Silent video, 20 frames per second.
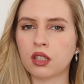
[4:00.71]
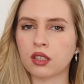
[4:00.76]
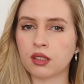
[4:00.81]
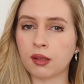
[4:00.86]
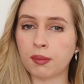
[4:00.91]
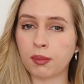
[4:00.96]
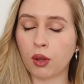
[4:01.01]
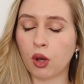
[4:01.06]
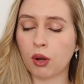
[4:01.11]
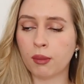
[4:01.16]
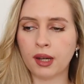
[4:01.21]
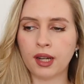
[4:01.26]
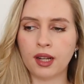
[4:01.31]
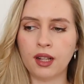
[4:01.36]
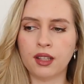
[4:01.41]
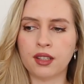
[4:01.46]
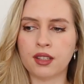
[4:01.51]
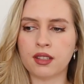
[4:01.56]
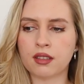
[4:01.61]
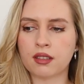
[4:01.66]

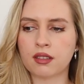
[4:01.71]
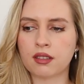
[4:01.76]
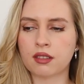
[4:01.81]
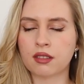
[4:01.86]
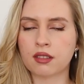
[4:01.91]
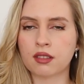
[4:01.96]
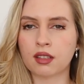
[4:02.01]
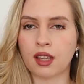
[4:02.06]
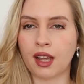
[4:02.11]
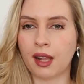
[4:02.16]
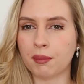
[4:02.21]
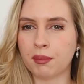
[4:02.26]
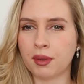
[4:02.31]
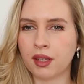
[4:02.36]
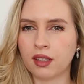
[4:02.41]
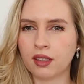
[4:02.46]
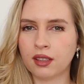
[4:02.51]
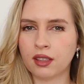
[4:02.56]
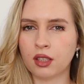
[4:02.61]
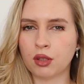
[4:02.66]
diploma, it's
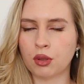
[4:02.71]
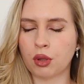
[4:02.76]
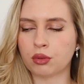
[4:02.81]
helping in